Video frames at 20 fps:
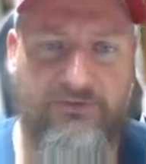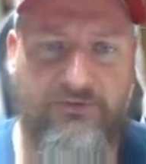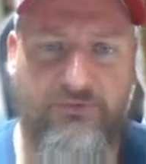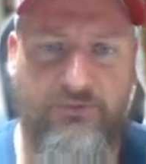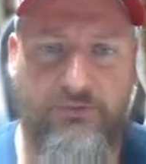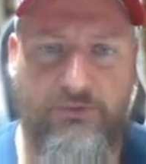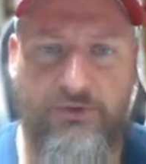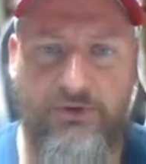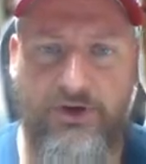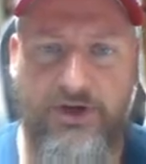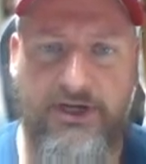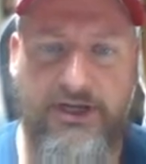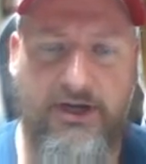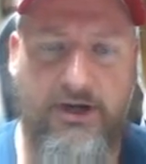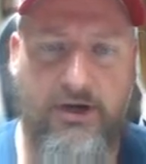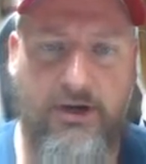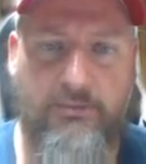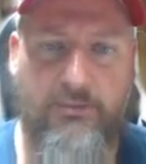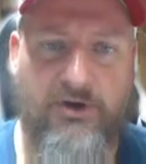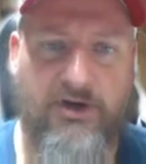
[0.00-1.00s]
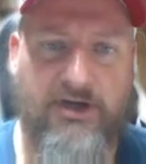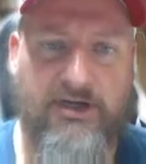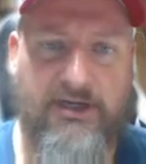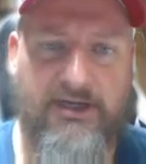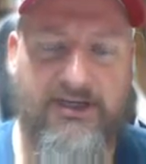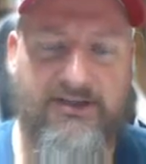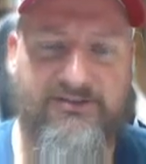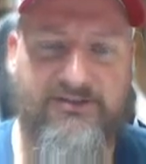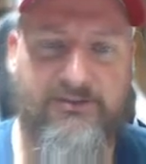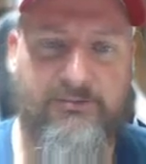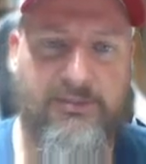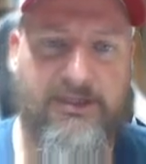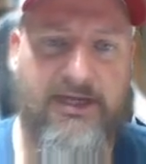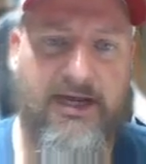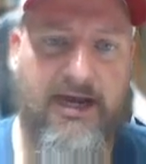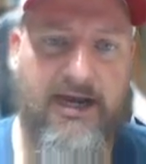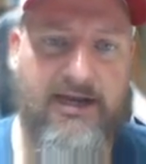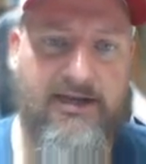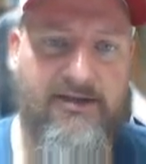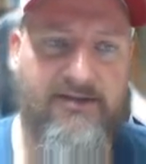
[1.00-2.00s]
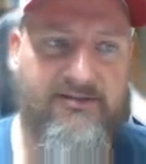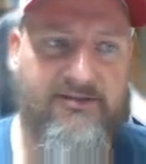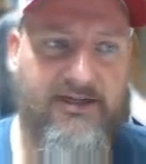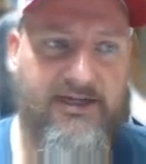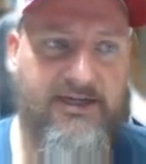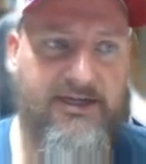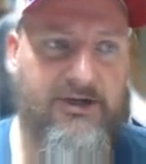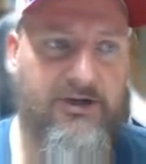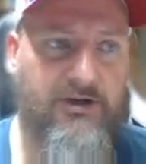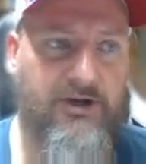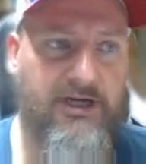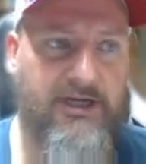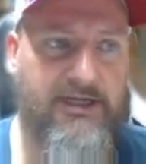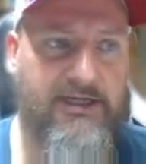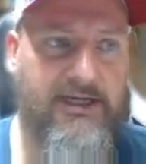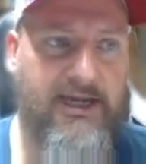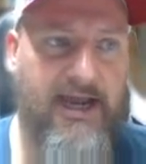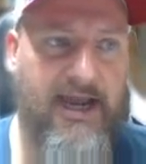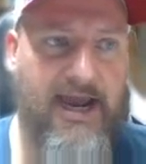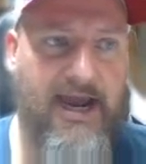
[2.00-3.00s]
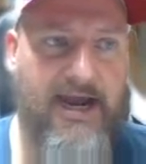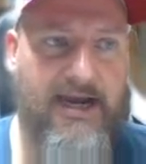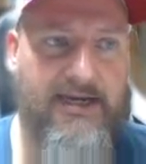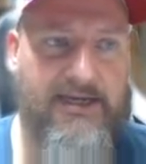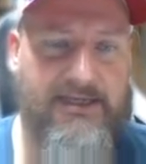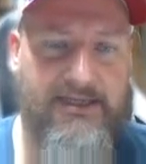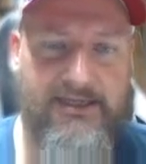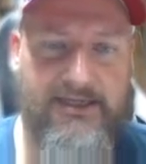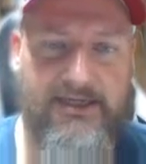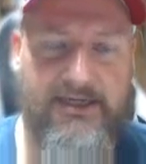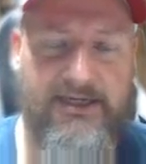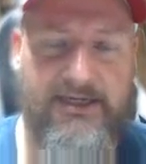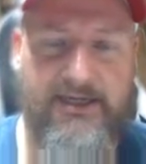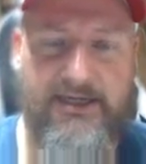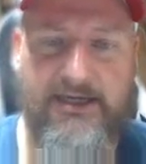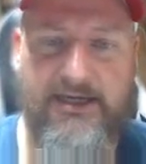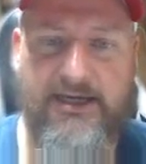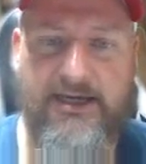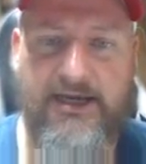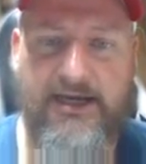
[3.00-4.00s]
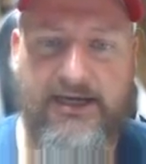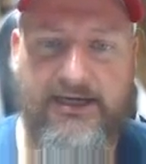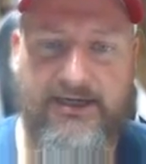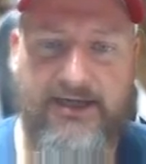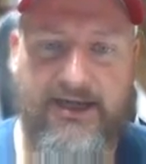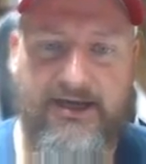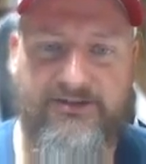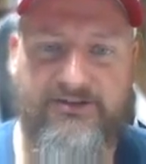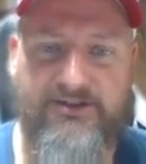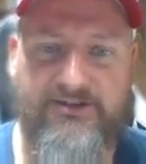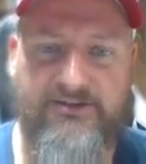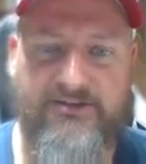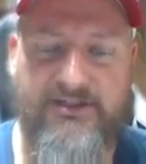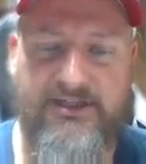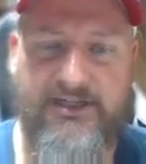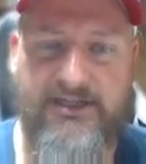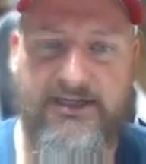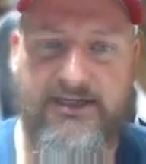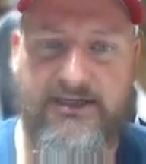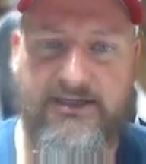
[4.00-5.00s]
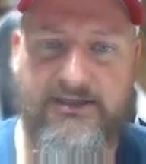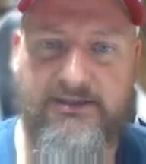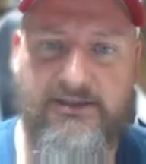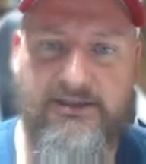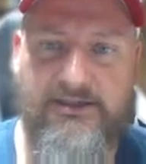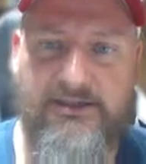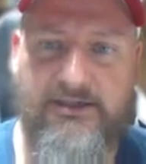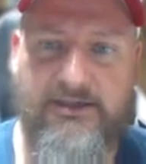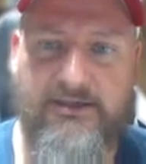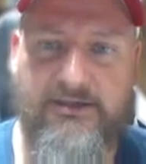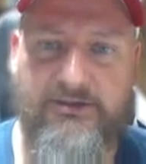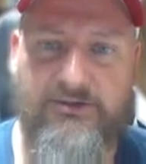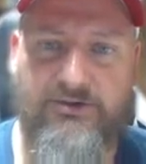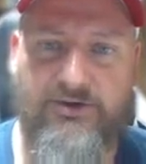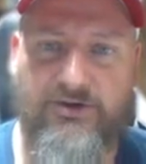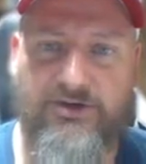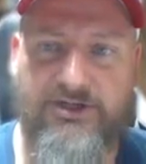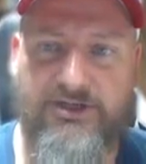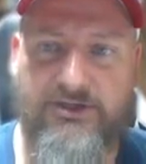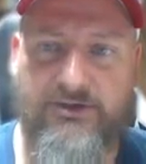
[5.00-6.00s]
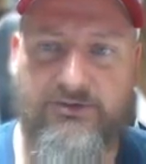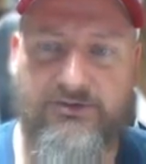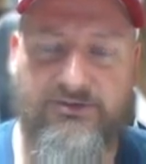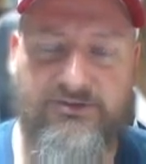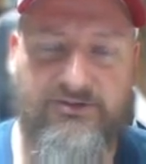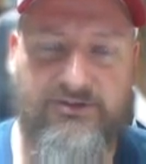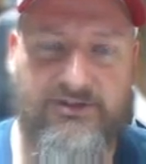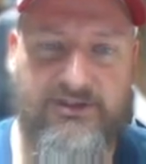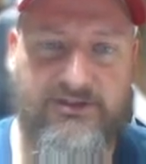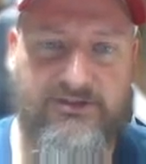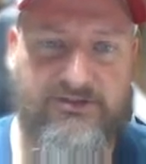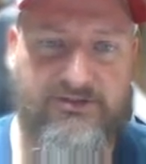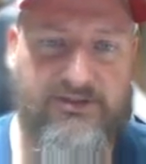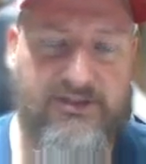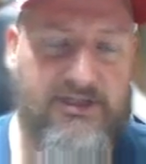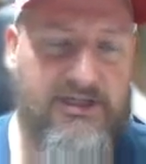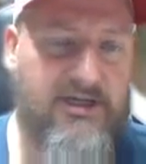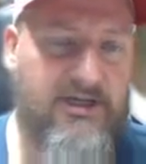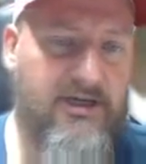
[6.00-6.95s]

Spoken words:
for the homework lesson, but I decided to go ahead and add in an SSD 1306.